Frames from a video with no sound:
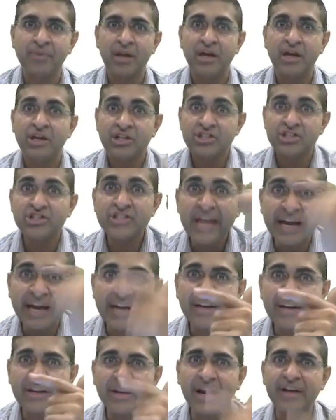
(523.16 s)

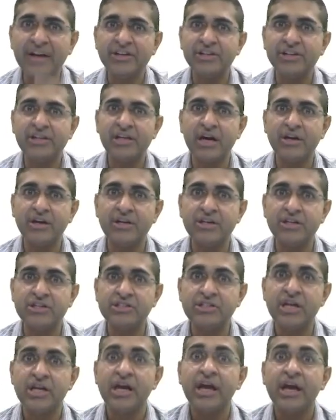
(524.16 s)
Second criteria
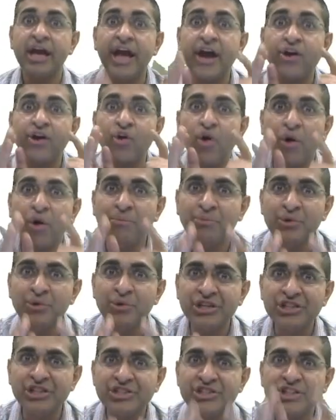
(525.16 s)
is
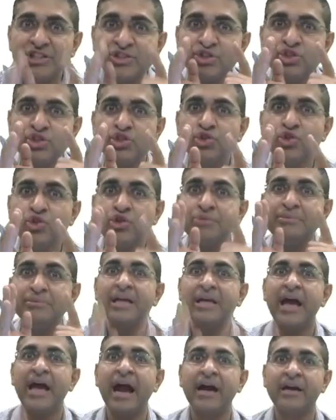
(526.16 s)
accommodation should
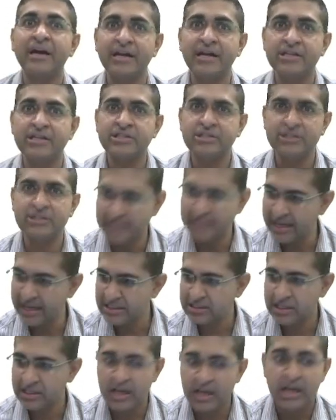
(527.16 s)
be at rest.
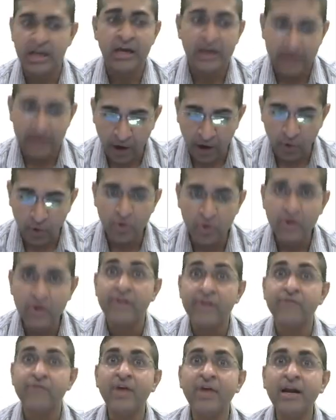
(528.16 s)
Yes, now
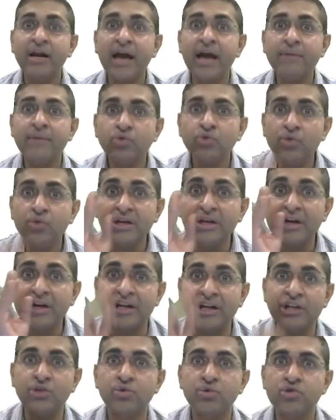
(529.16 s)
when I am doing
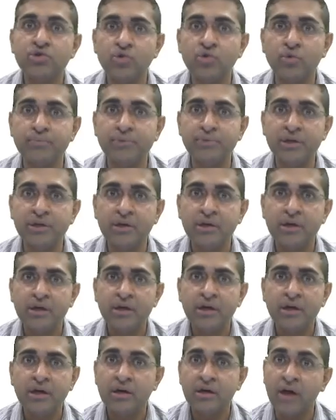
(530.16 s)
retinoscopy,
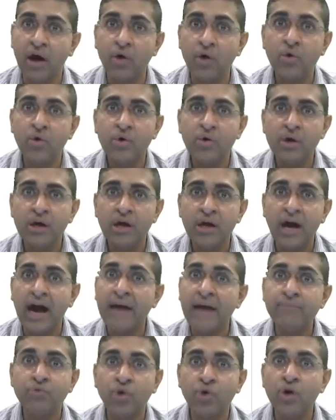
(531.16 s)
now I
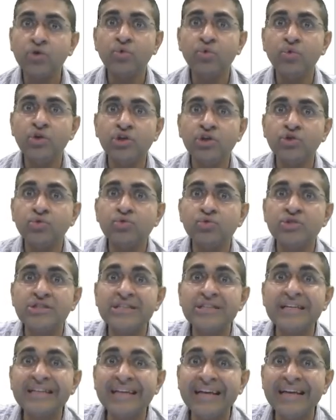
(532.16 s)
am not going to
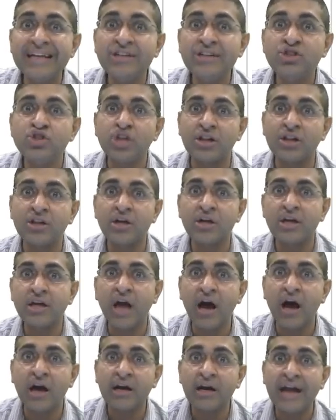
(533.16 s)
sit in
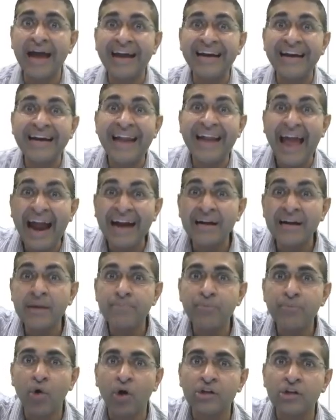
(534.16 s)
Chandrayaan and land
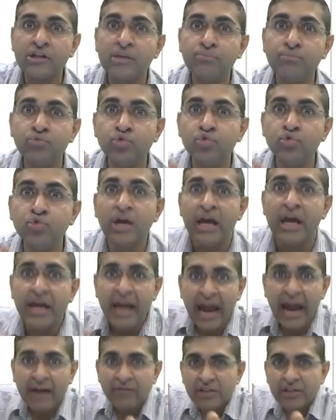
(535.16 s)
up on the moon
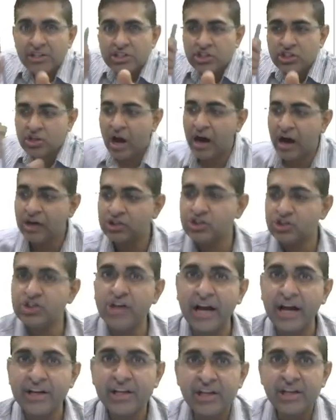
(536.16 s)
and will start
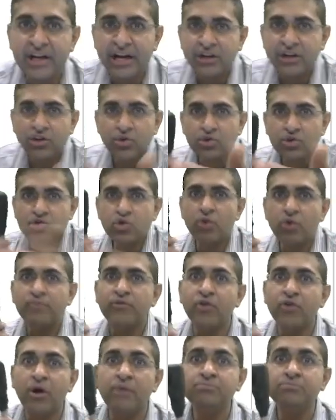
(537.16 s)
shining retinoscope
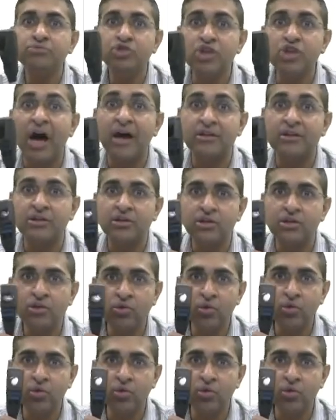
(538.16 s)
from Chand. No